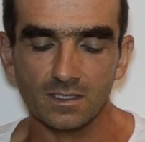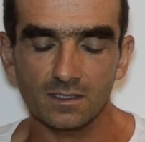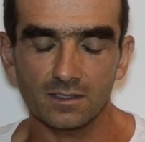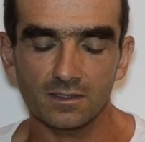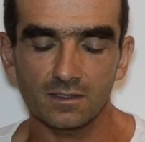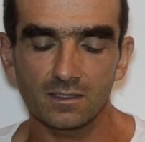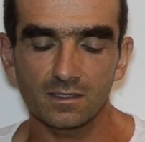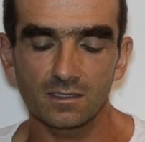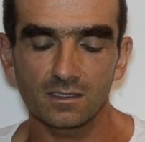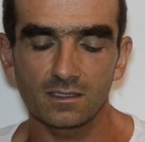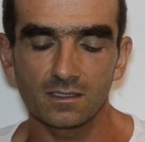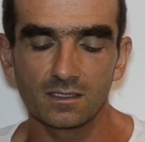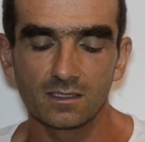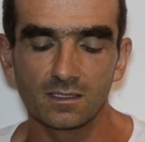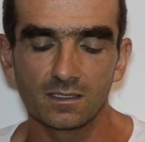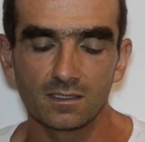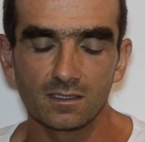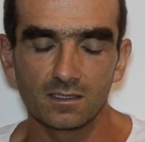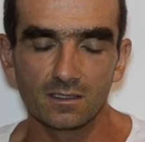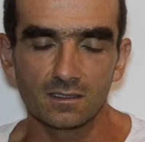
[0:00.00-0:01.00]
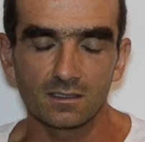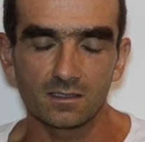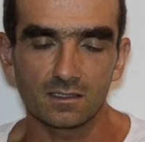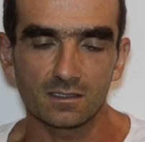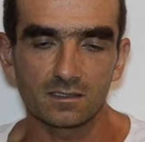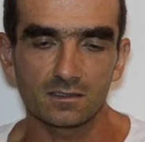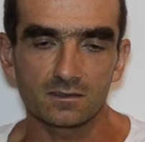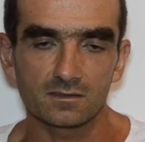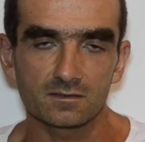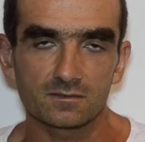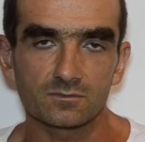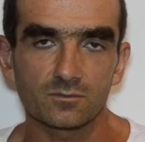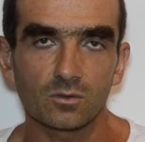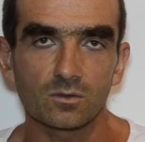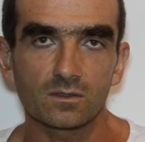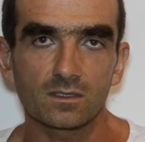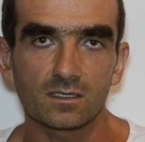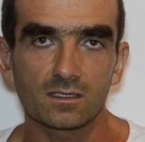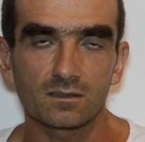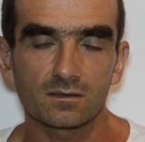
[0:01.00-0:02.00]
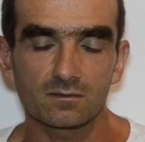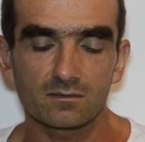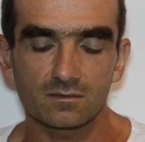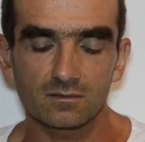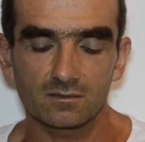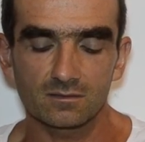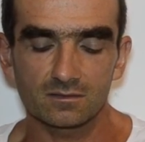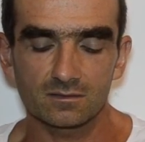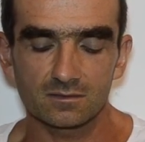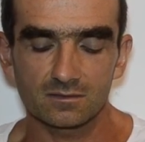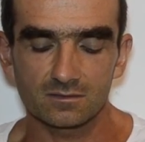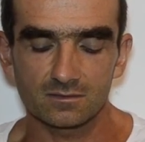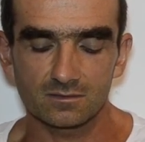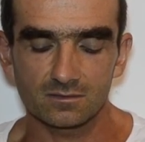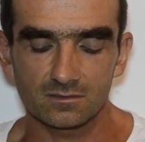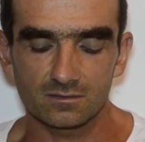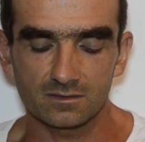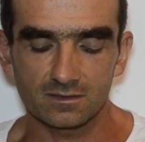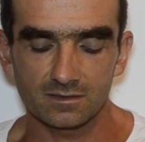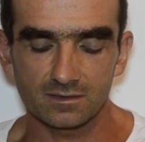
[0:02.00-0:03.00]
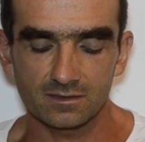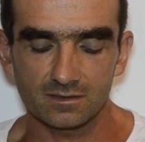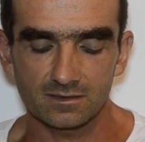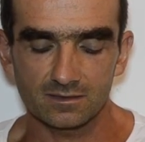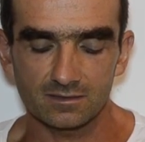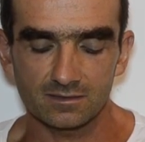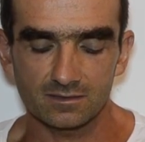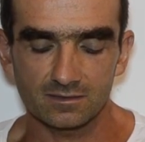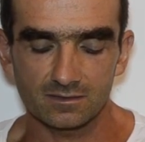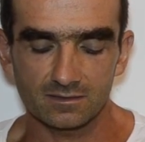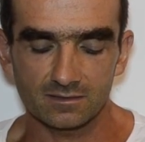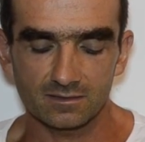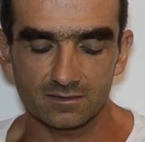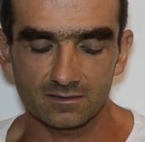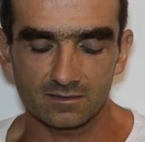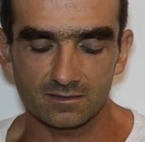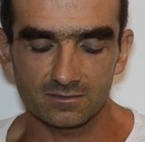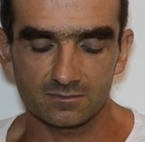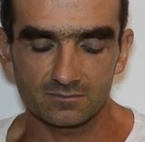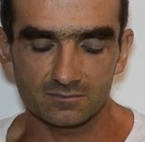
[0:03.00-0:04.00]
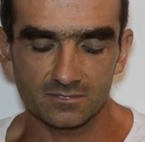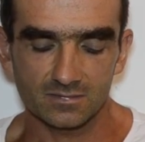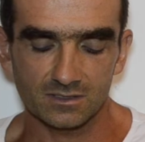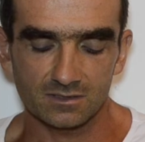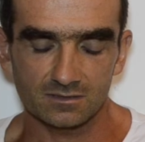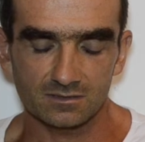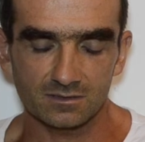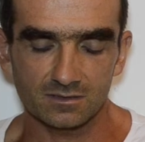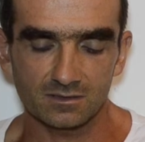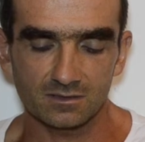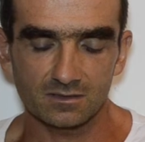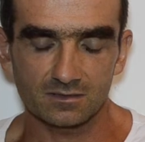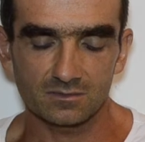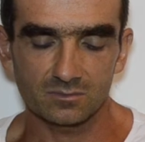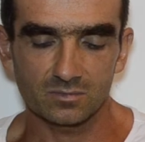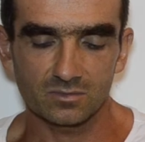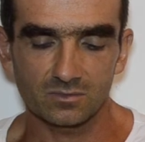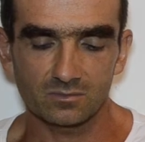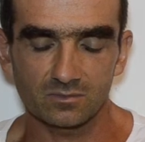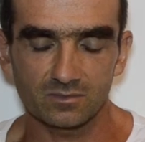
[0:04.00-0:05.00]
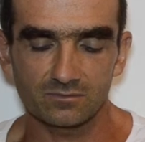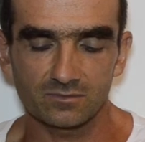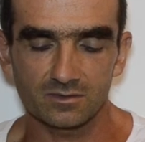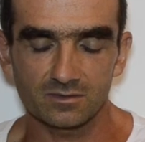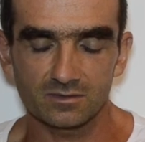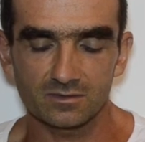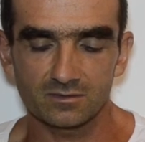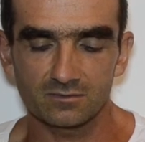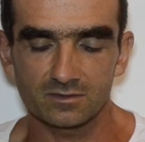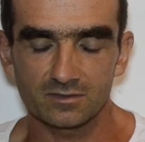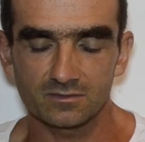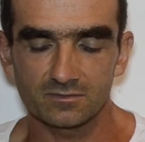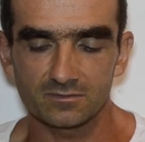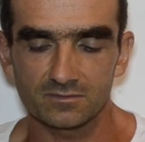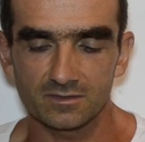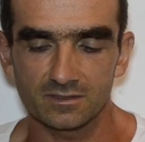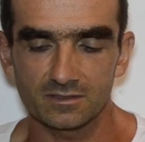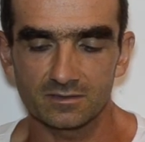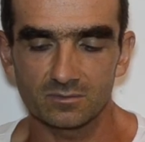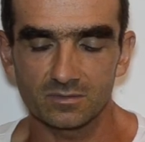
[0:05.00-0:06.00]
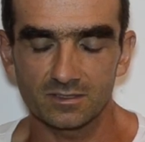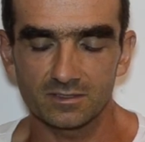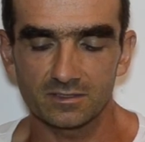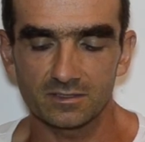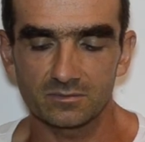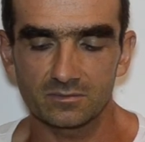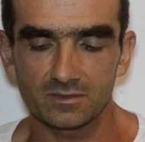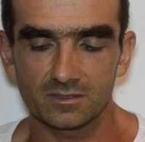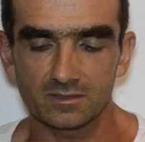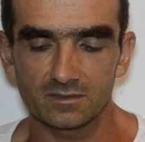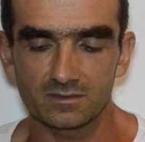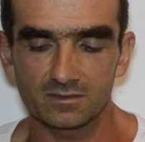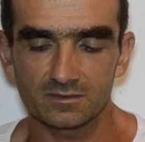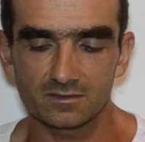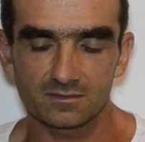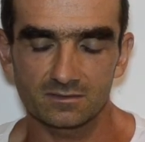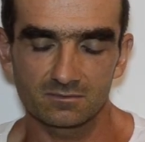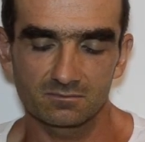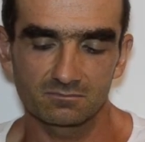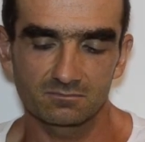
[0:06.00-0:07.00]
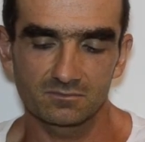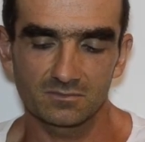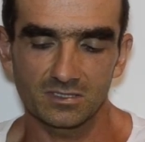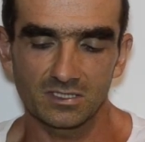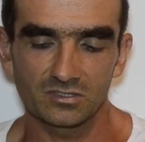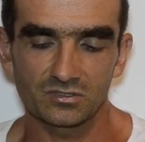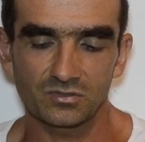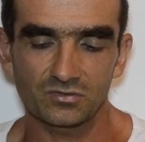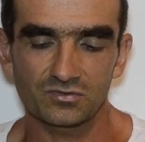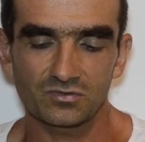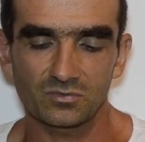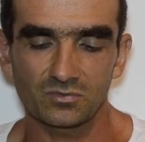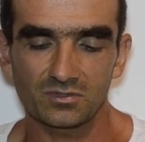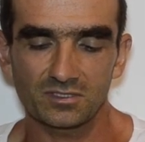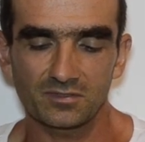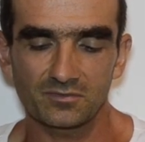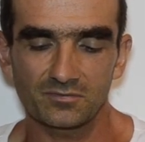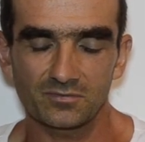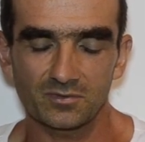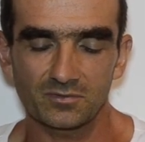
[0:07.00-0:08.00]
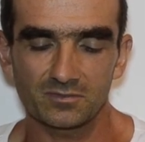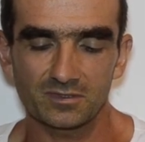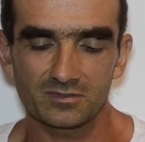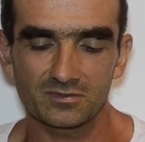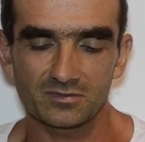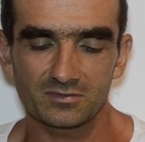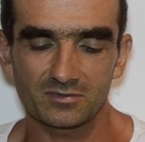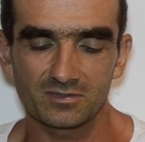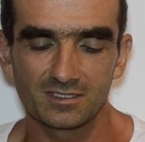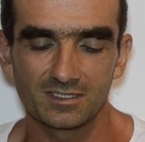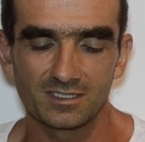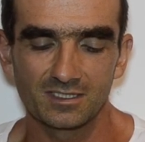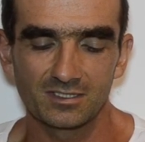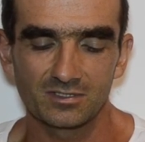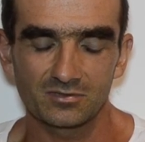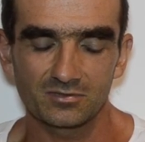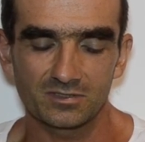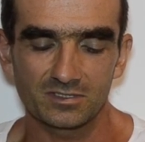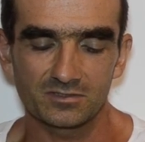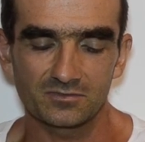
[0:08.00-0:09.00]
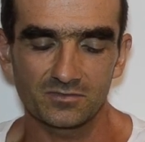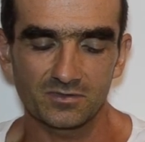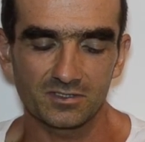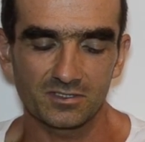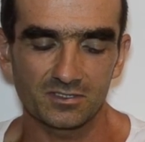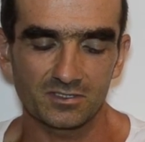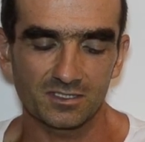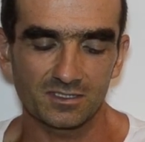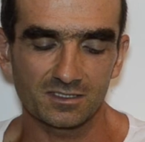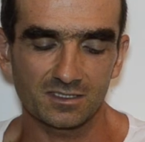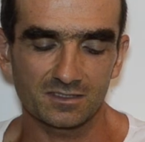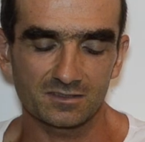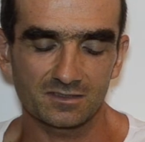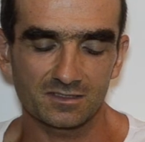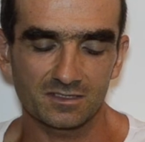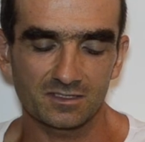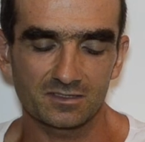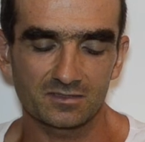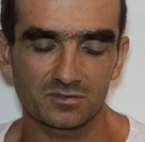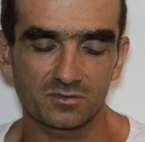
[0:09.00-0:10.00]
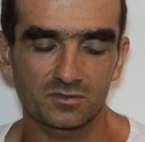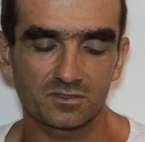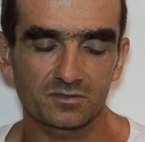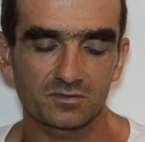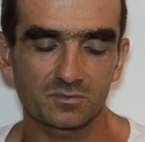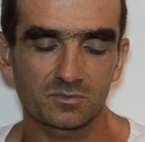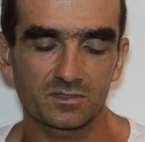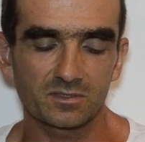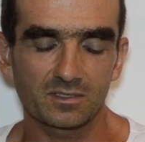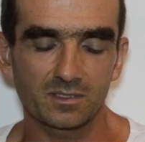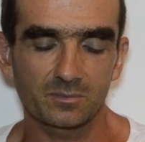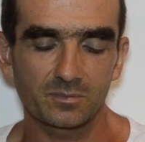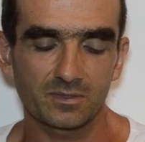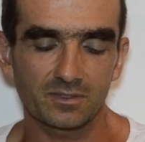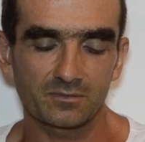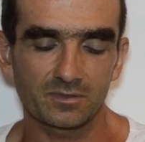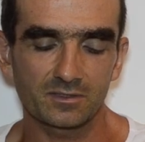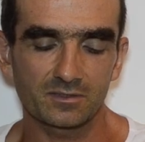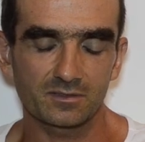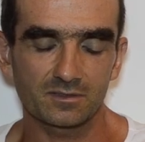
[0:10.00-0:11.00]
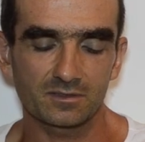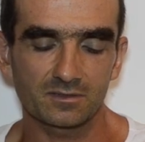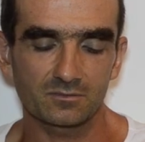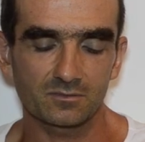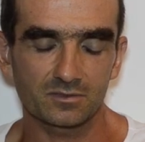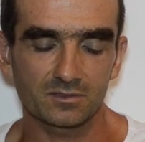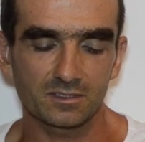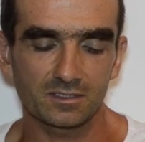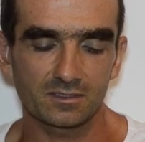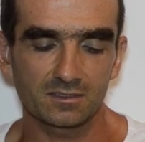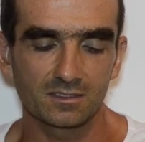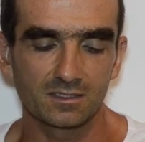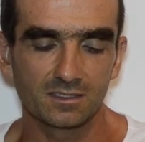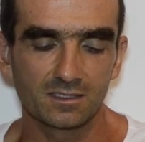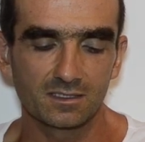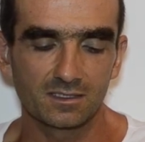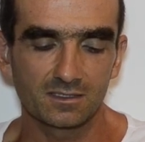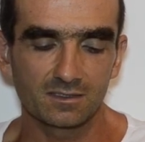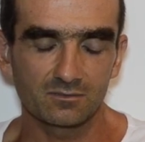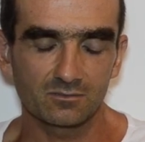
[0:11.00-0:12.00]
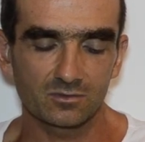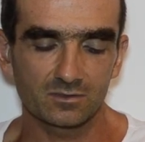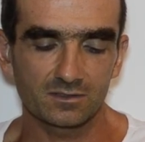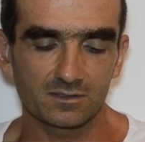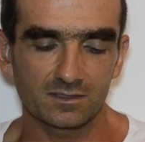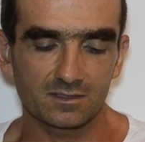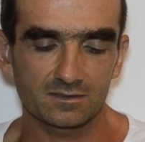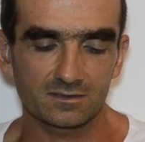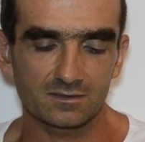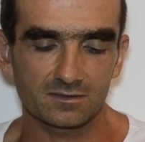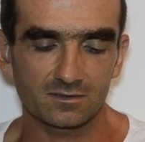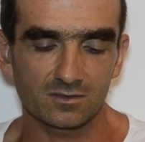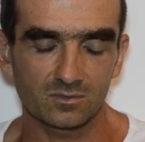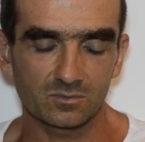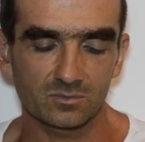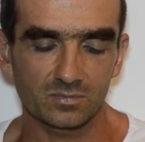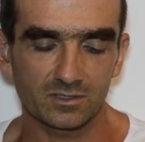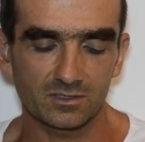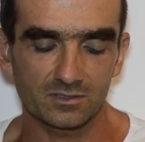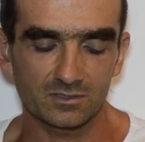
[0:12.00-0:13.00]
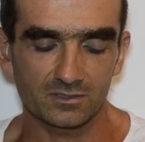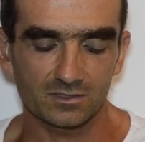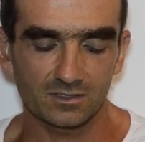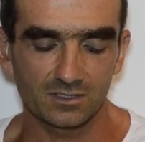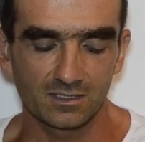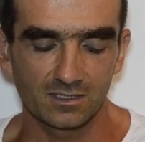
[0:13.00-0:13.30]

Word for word: he he's walking uh, all day and uh, yeah still had the problem with the with the feet but anyway he's, he's also looking forward to to his finish and I think he's going to be happy with the, uh, what he what he has accomplished